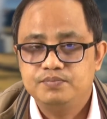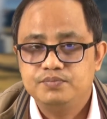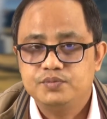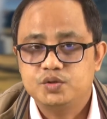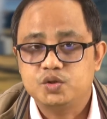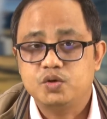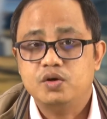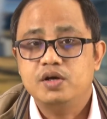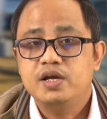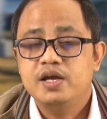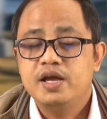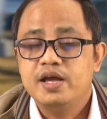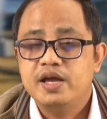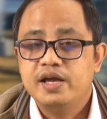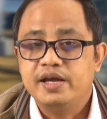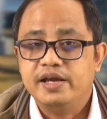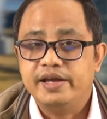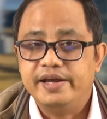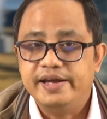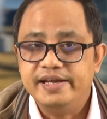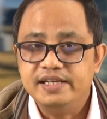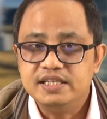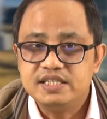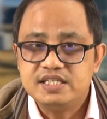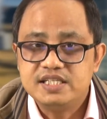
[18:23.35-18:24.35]
So,
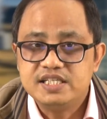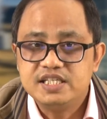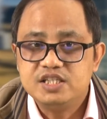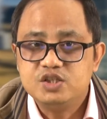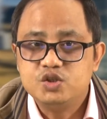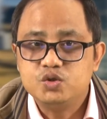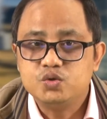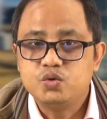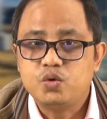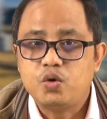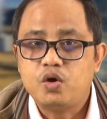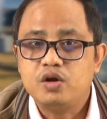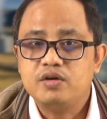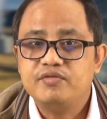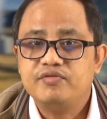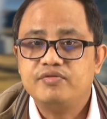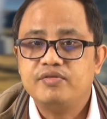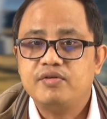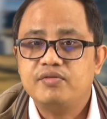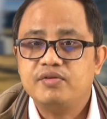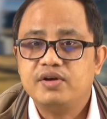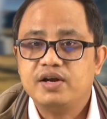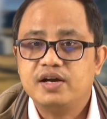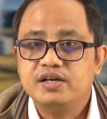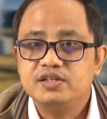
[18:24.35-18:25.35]
in situ
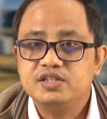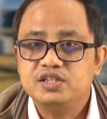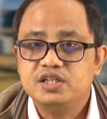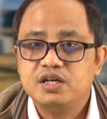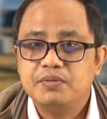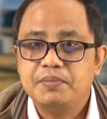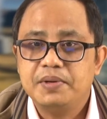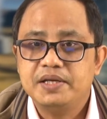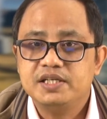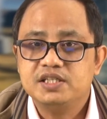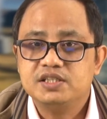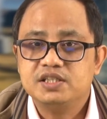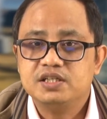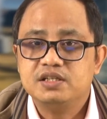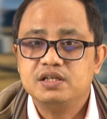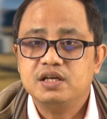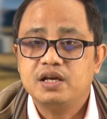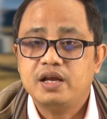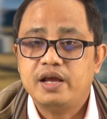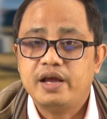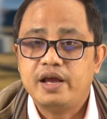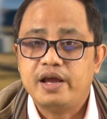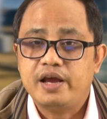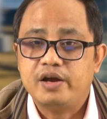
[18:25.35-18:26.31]
on-farm conservation,